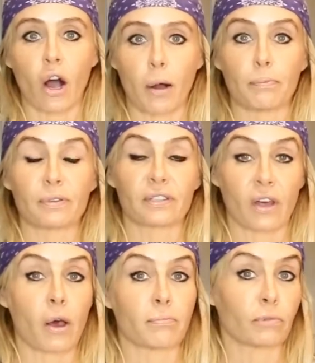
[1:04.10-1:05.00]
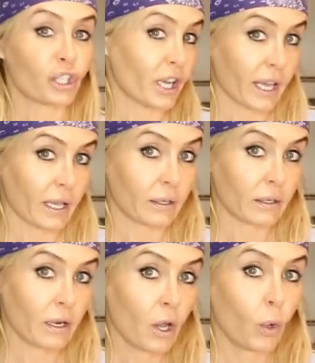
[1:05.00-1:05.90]
up some chicken
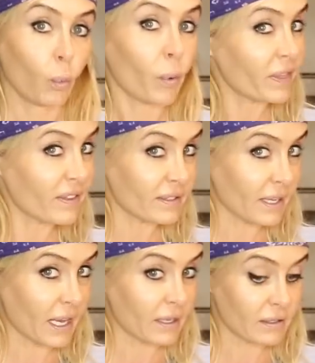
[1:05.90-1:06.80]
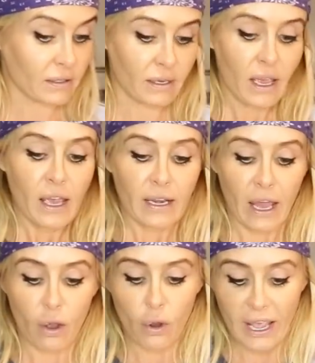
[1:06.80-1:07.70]
with the skins.
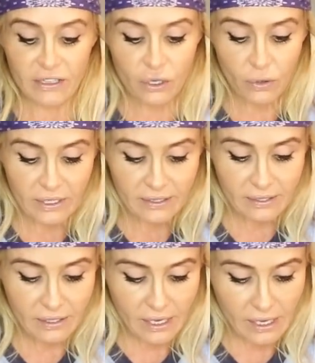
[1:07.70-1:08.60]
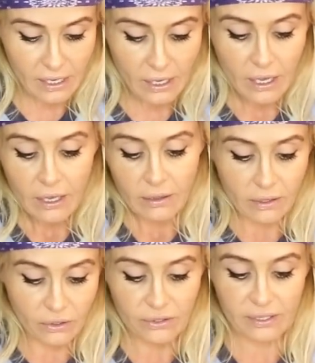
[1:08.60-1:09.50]
Now, as you can see,
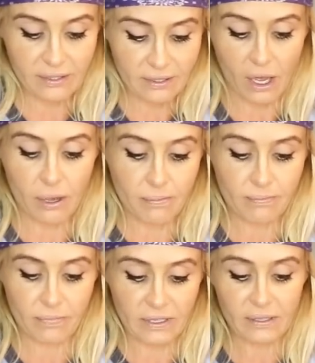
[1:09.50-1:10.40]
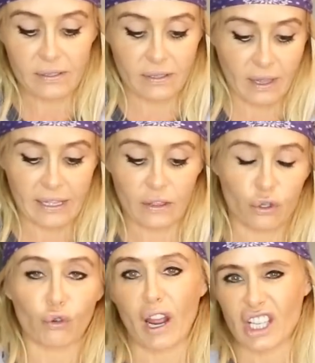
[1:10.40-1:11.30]
there's some, this is like the
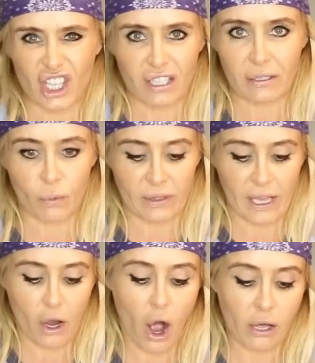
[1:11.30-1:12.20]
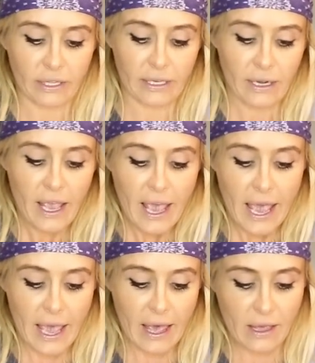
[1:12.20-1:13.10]
dredges is what they call it.
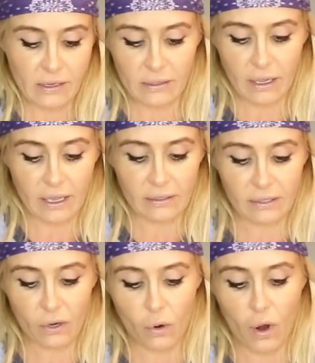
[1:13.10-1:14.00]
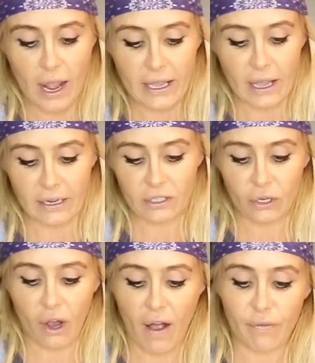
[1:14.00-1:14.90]
And so I
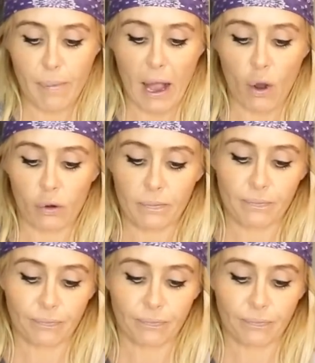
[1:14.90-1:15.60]
took off about